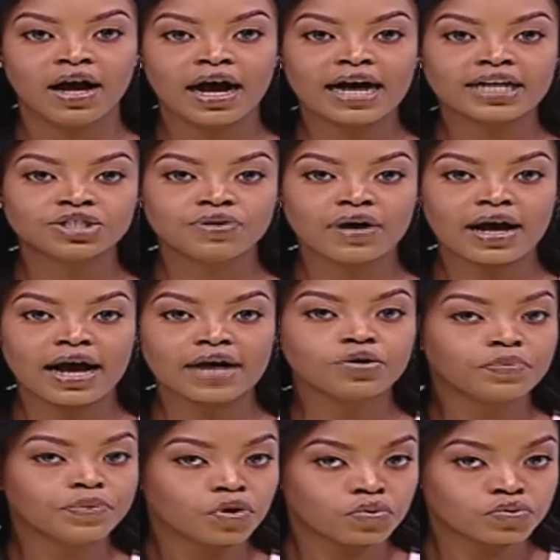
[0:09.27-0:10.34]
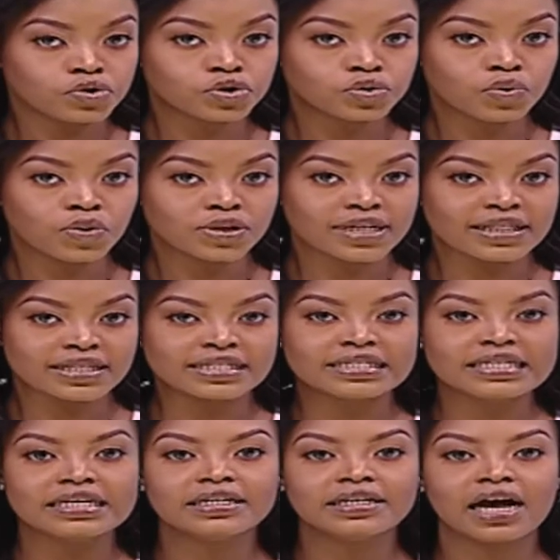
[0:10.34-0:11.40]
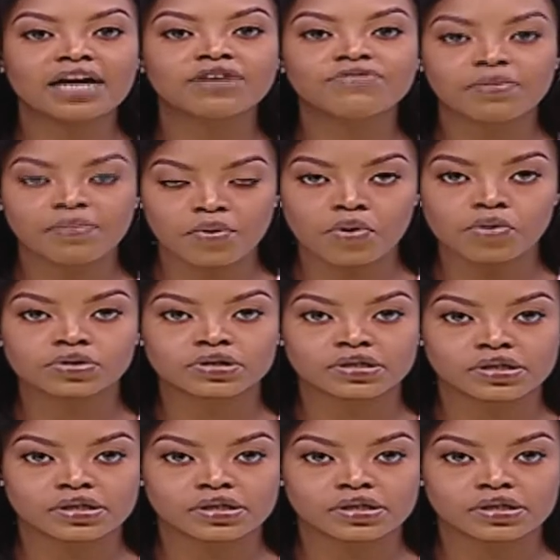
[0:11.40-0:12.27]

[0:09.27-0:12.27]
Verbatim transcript: Adwoa Adobea-Owusu was at the scene and reports.